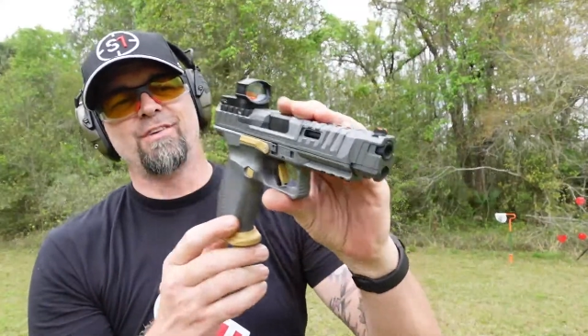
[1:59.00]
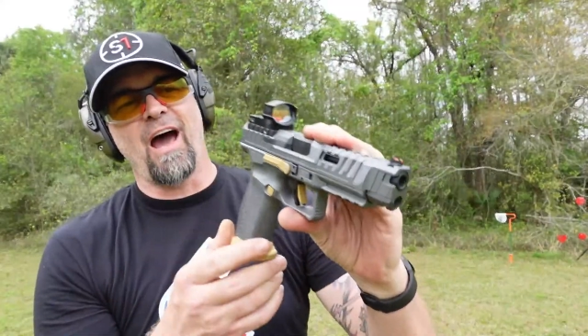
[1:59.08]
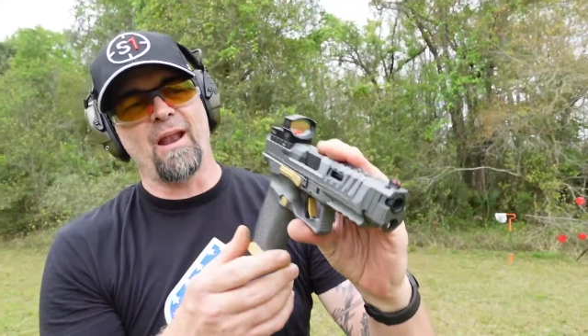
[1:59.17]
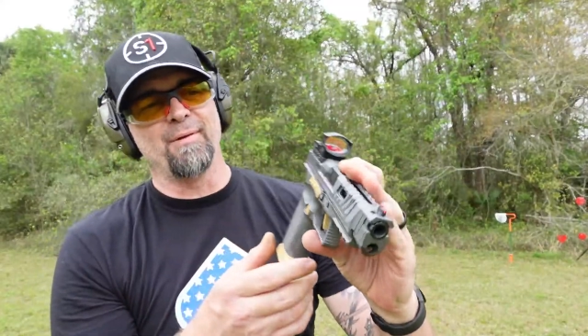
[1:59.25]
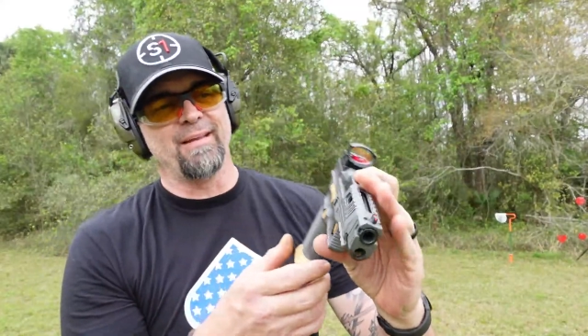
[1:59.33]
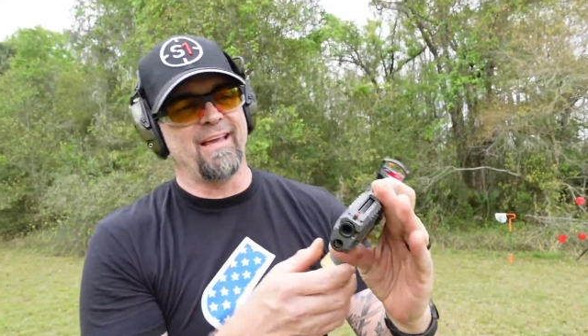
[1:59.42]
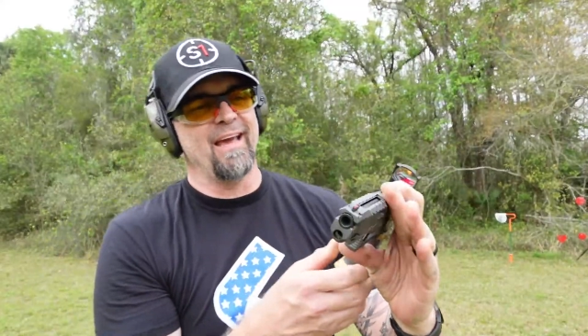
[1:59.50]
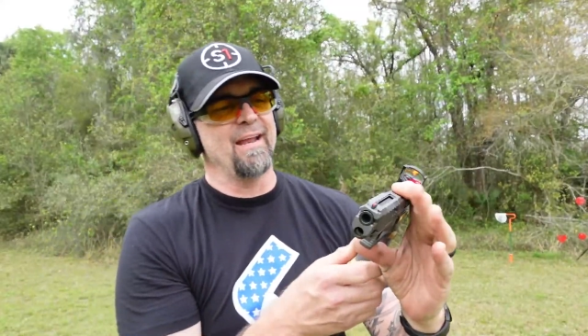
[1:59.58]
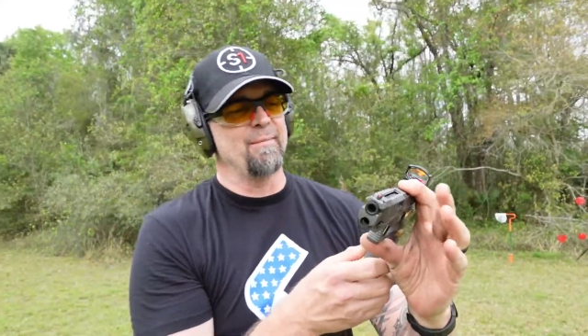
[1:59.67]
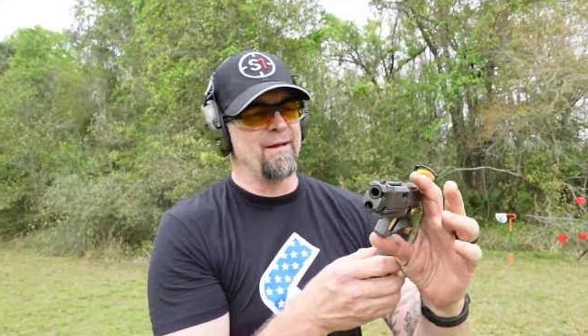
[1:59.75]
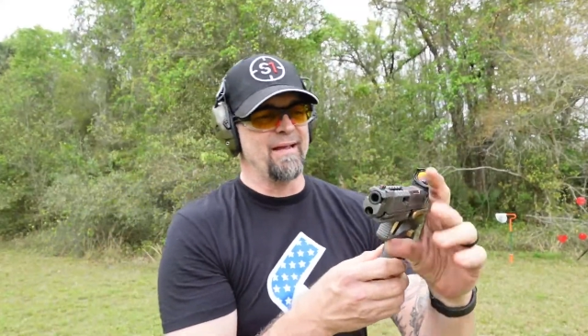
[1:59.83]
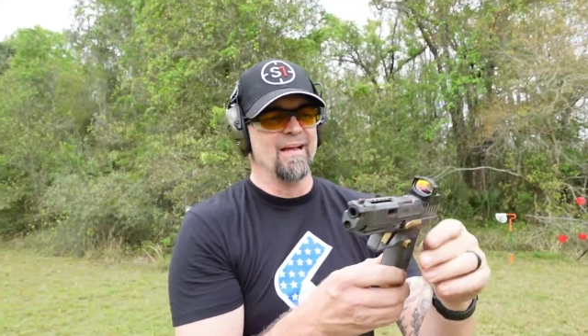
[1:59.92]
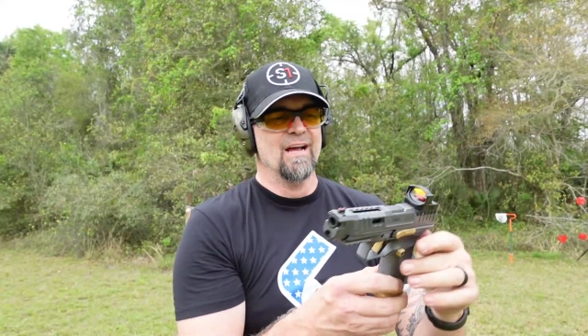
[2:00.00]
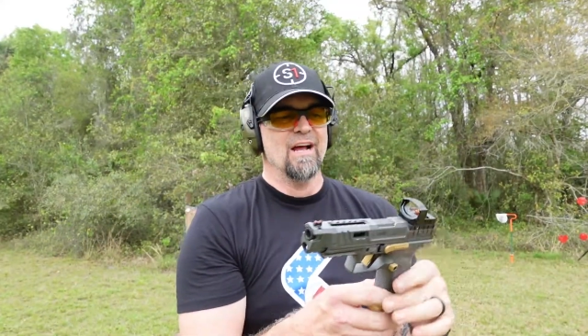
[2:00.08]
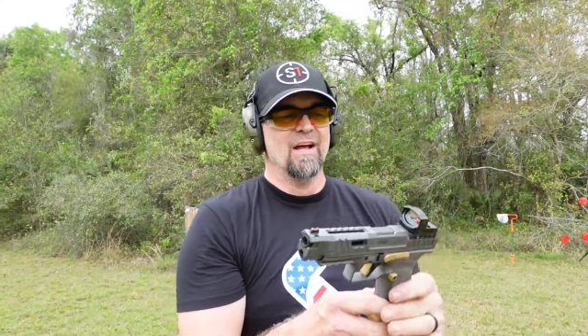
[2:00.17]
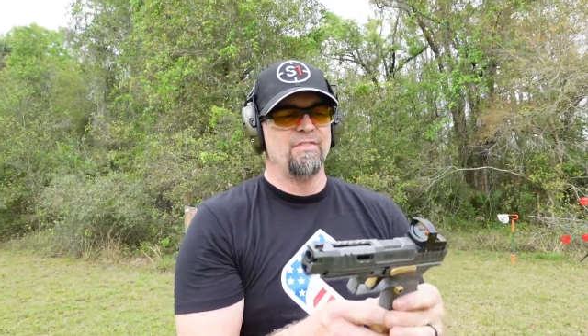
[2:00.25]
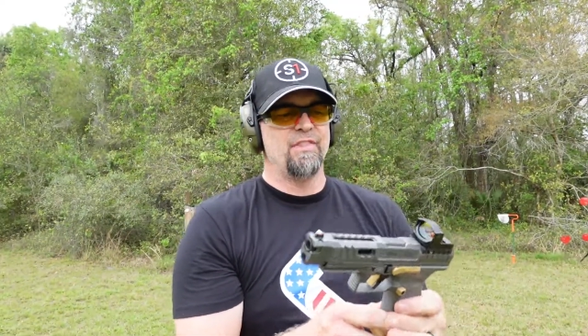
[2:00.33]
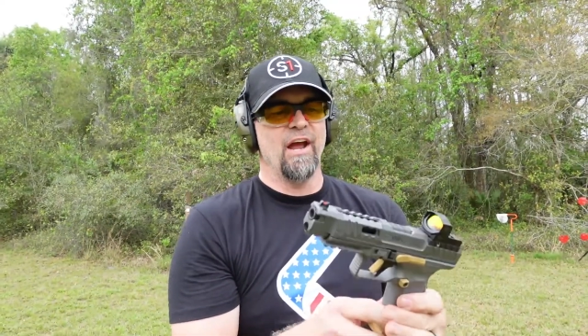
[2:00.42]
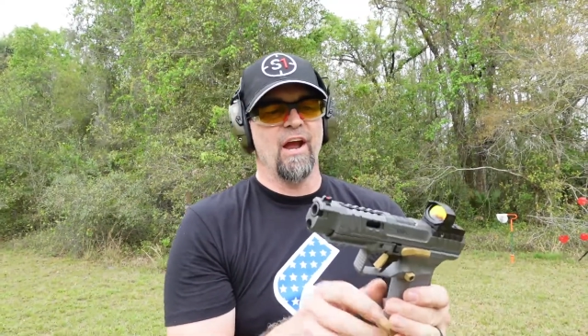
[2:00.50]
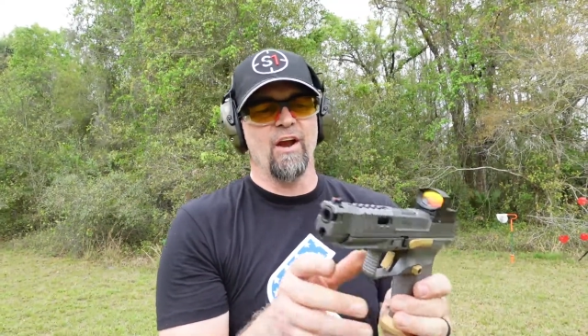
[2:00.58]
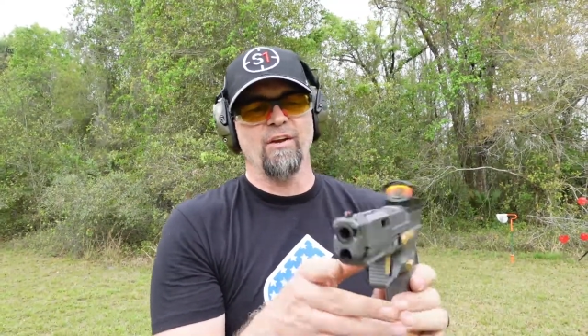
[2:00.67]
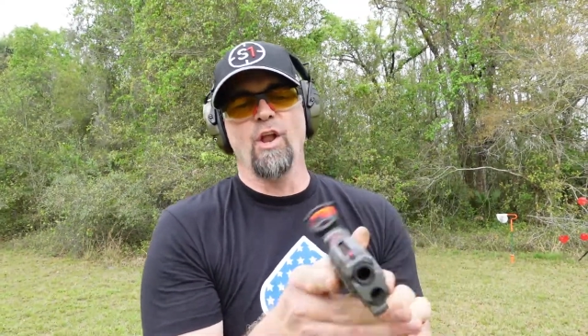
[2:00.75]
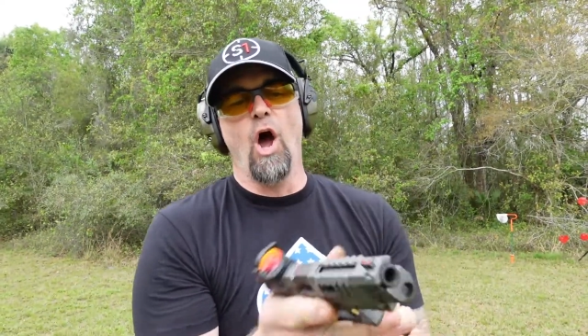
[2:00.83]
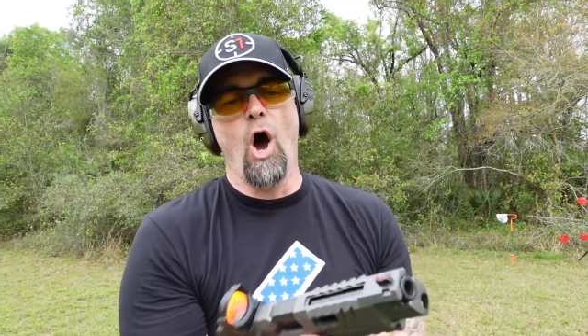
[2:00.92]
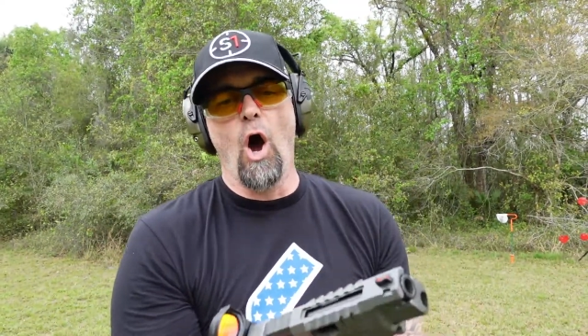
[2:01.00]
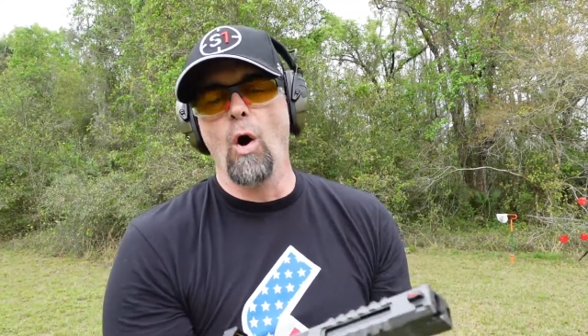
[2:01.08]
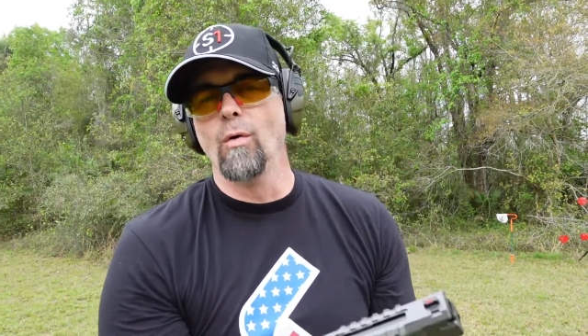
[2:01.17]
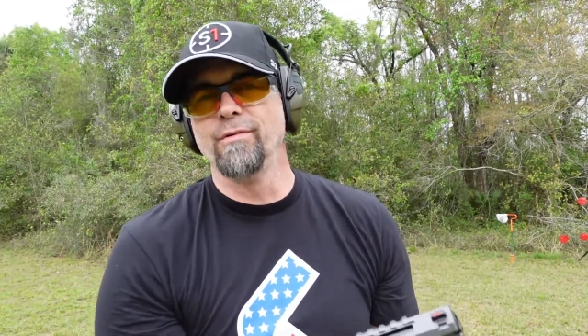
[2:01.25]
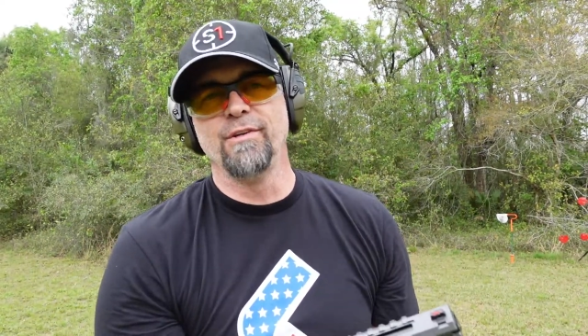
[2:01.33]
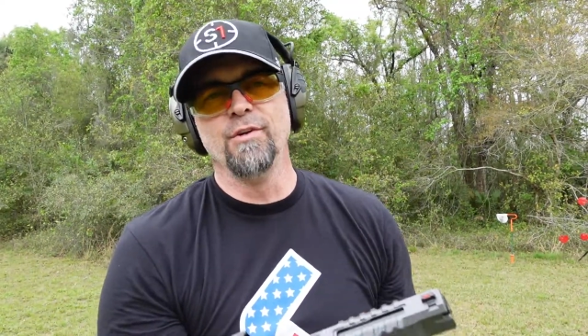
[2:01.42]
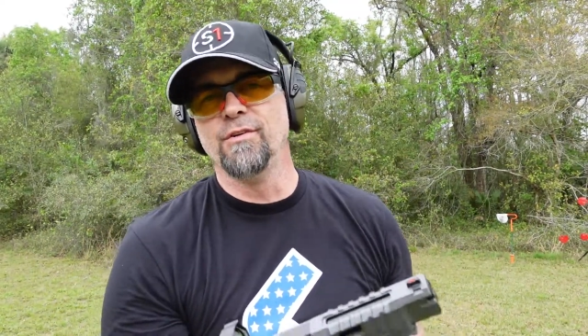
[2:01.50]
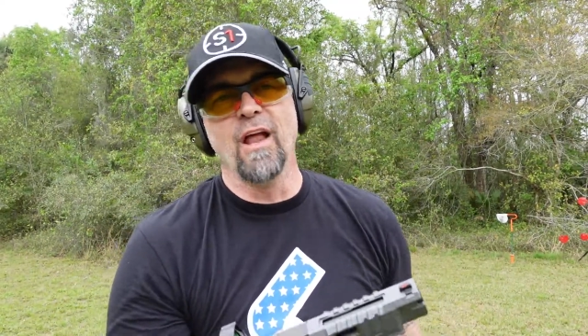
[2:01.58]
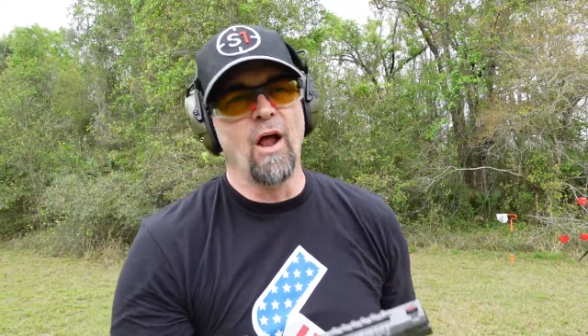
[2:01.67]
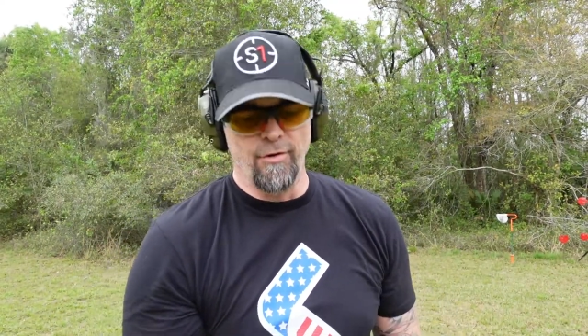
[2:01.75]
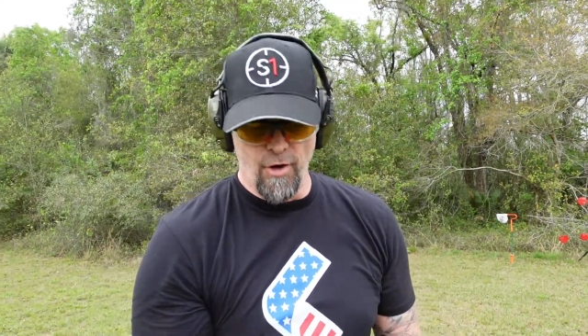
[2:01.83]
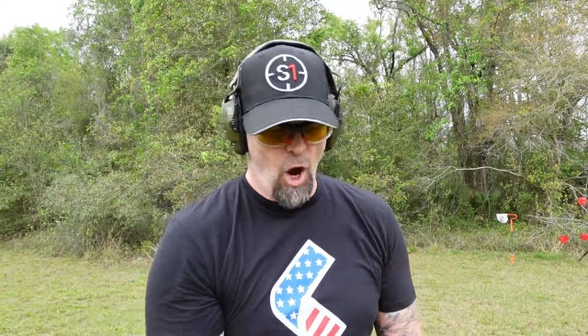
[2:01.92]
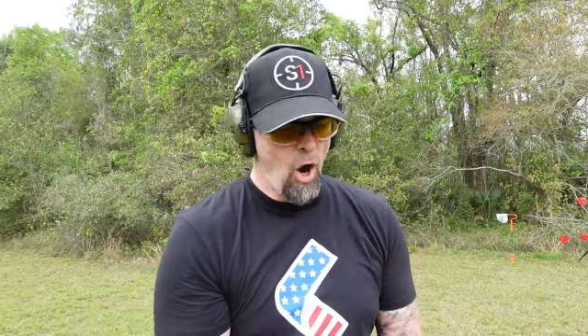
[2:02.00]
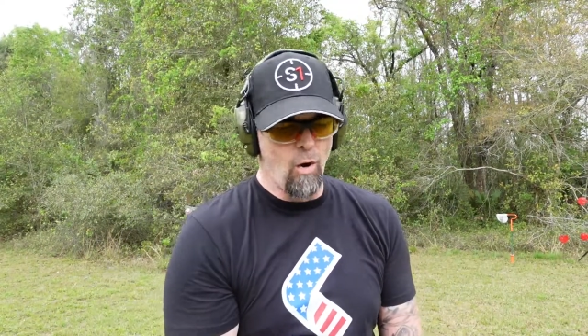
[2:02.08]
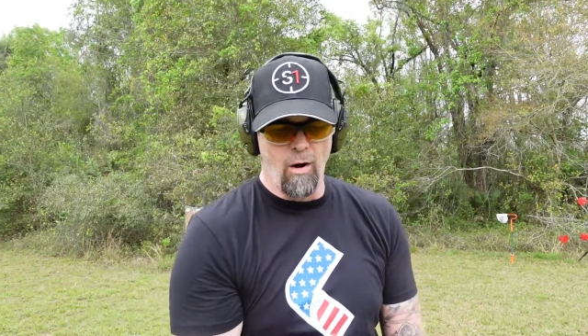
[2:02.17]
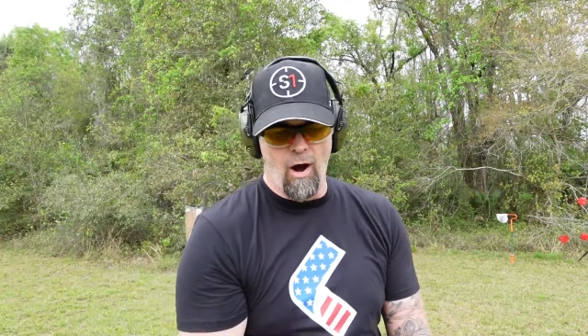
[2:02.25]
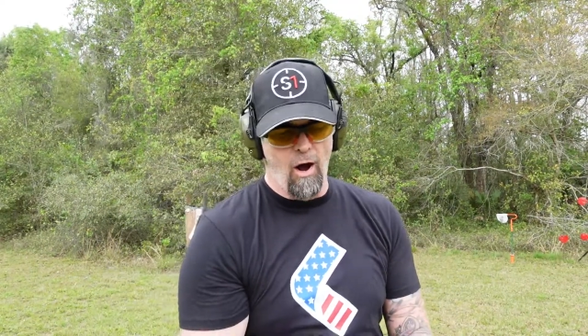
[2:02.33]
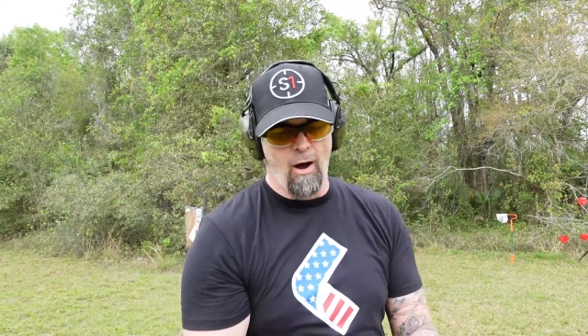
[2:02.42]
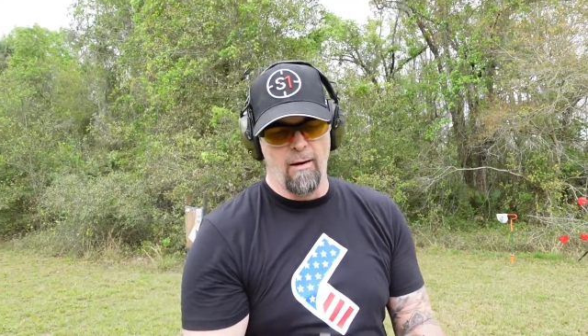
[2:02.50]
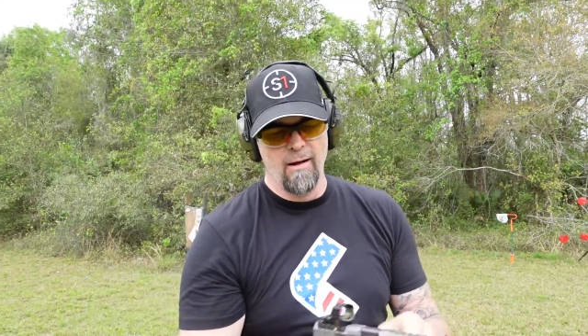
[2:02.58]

got to be kidding me. There, no, you no, uh, -uh.